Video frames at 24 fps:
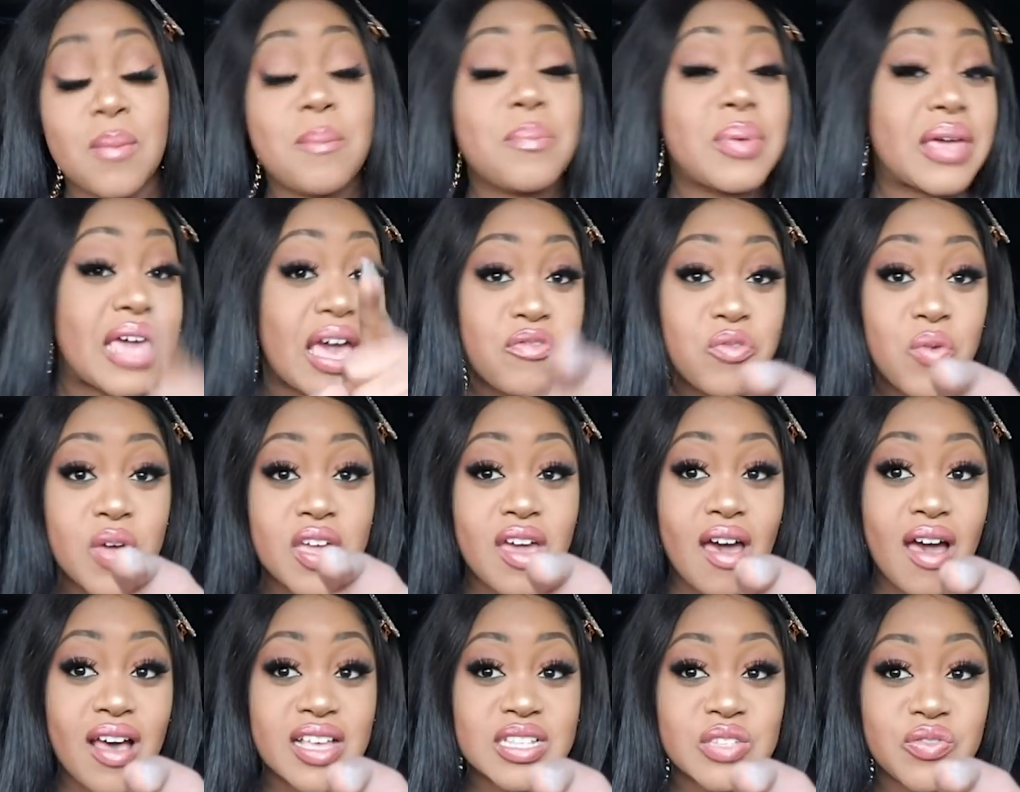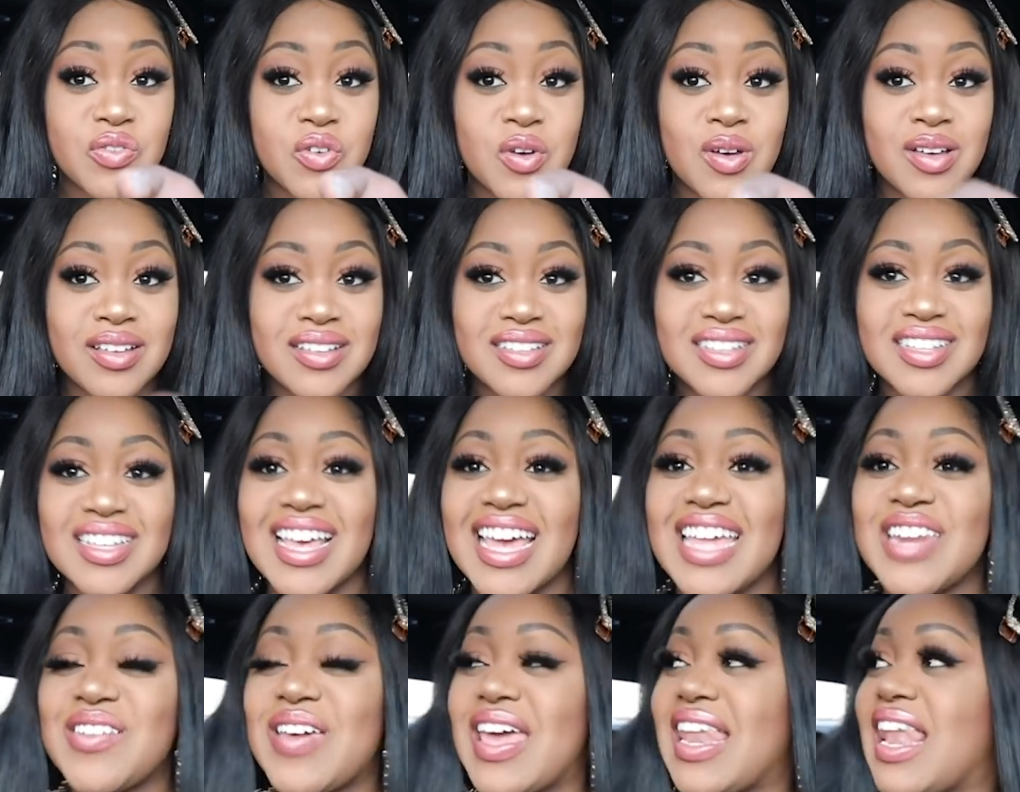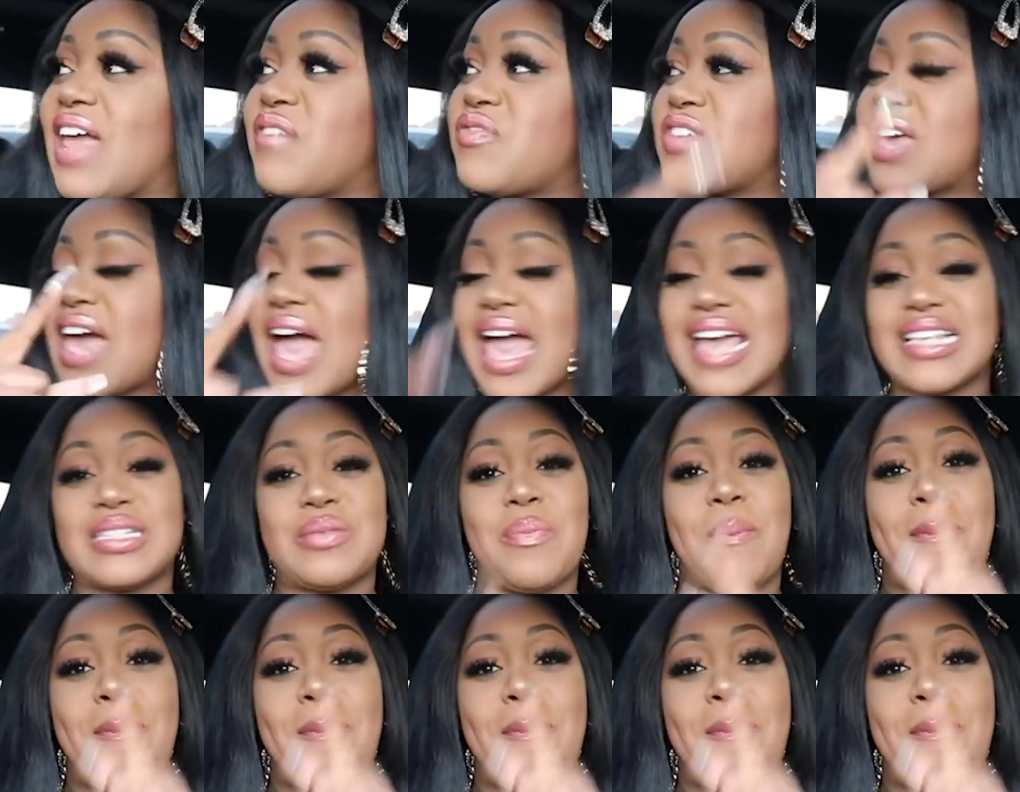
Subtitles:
Be careful what you ask for. Anyway, love you guys.